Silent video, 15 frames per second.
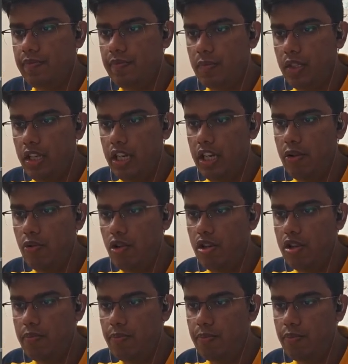And I want to
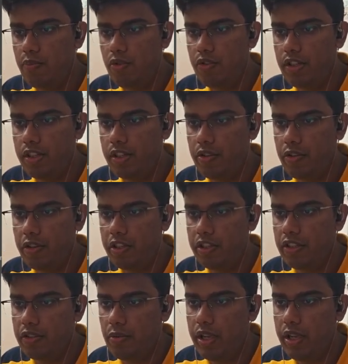move this rook to the
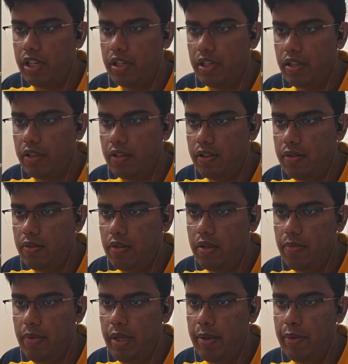square.
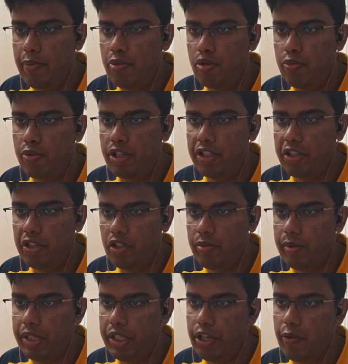Maybe put pressure on the
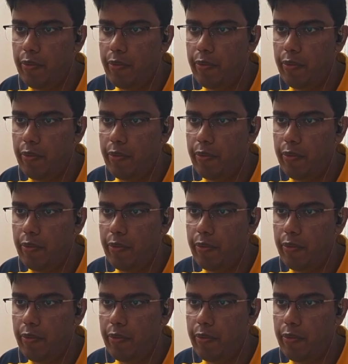bishop.